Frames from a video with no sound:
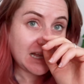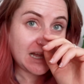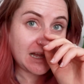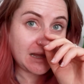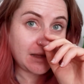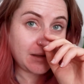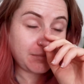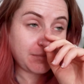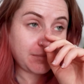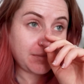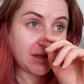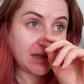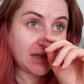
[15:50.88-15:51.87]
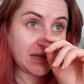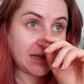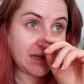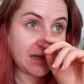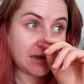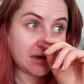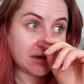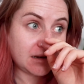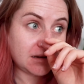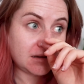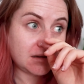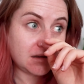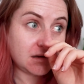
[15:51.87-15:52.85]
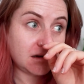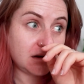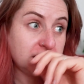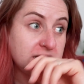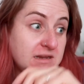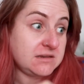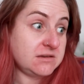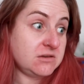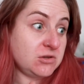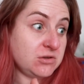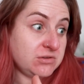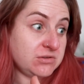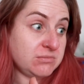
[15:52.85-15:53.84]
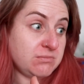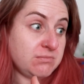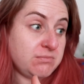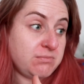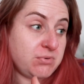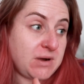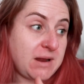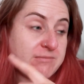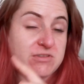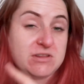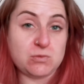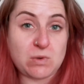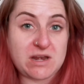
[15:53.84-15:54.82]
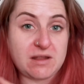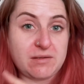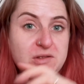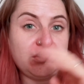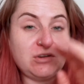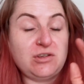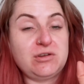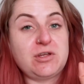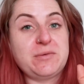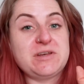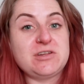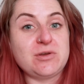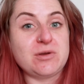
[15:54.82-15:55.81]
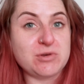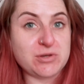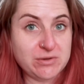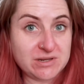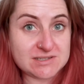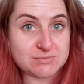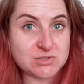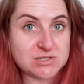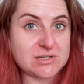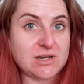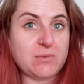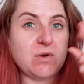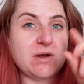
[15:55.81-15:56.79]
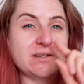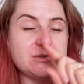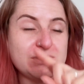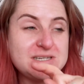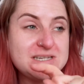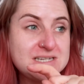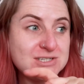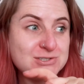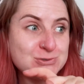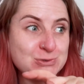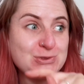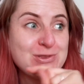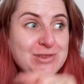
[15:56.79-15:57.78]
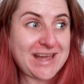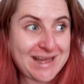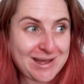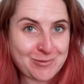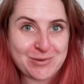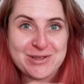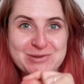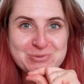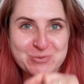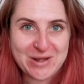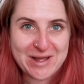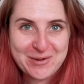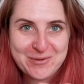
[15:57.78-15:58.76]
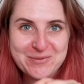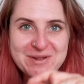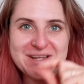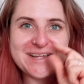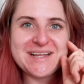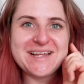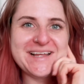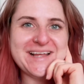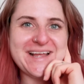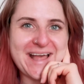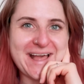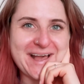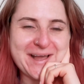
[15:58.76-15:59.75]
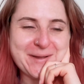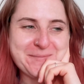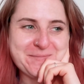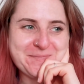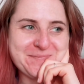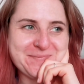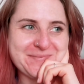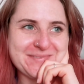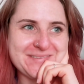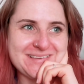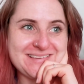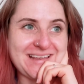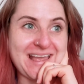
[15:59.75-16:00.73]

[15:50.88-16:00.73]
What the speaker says: And I need to do some prep for this wedding I'm going to. I'm doing some design work, so I need to sort that out as well. So